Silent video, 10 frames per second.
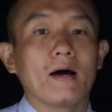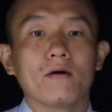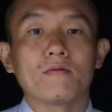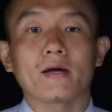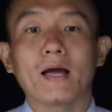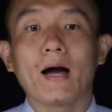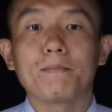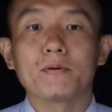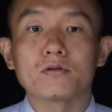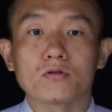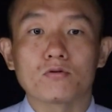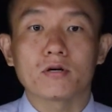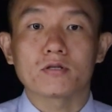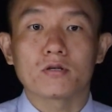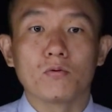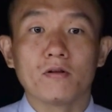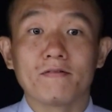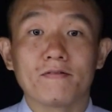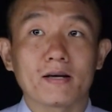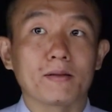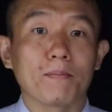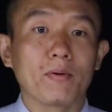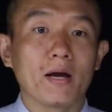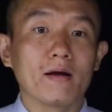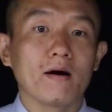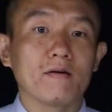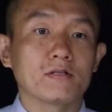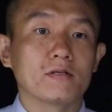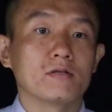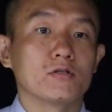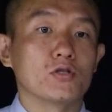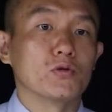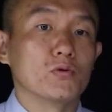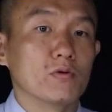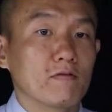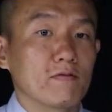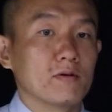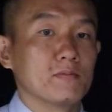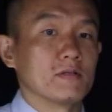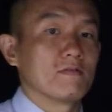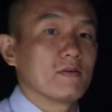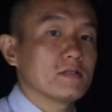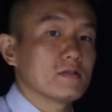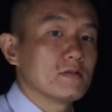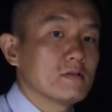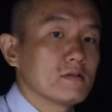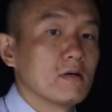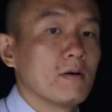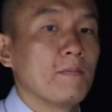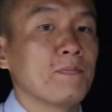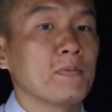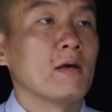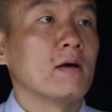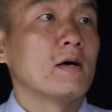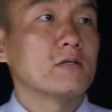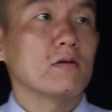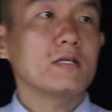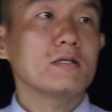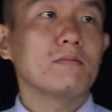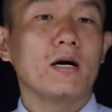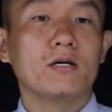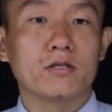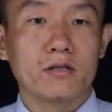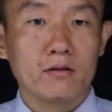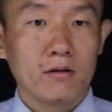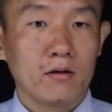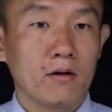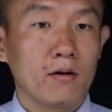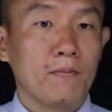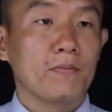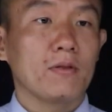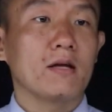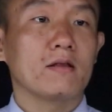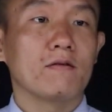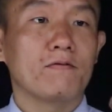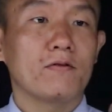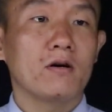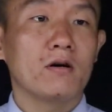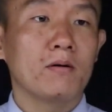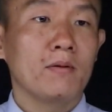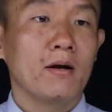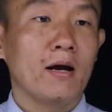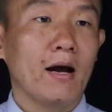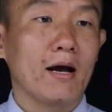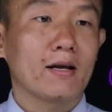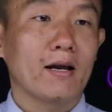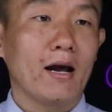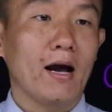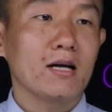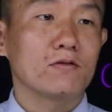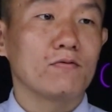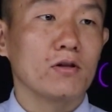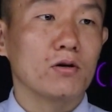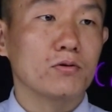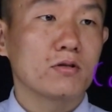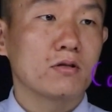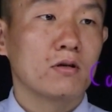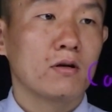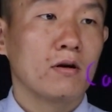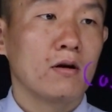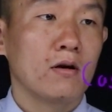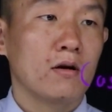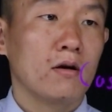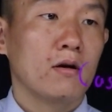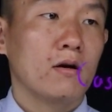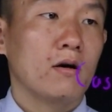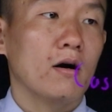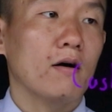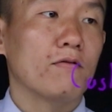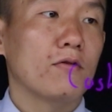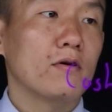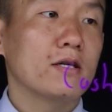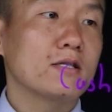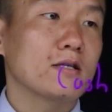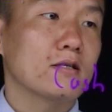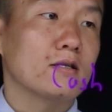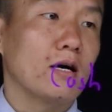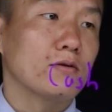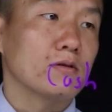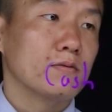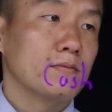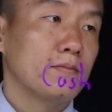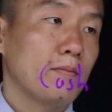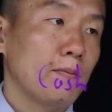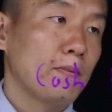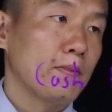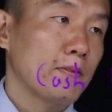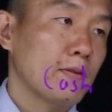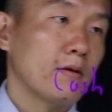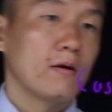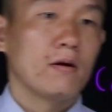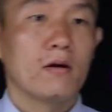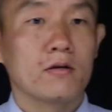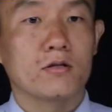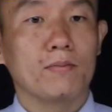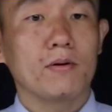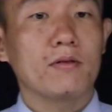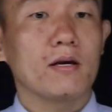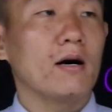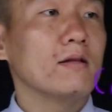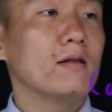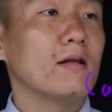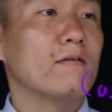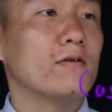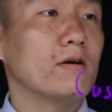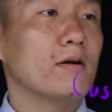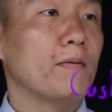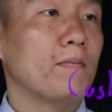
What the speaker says: how the capital structure will affect the payoffs to the firm's investors. So let's imagine that the firm had cash flows of 36,000. So both the unlevered